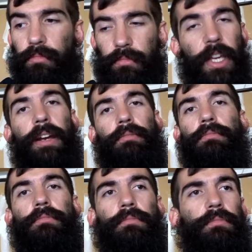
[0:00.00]
Yeah, I
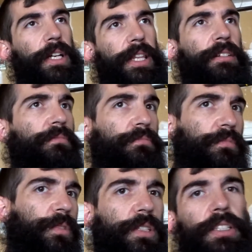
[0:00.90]
think
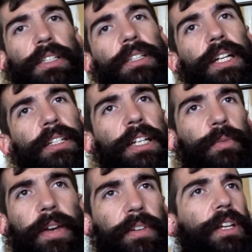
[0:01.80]
realistically that's it because
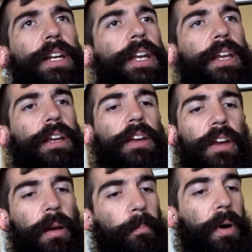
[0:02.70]
we haven't done any
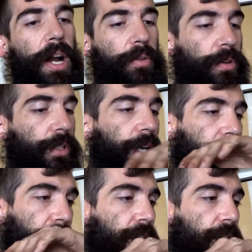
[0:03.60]
body work yet.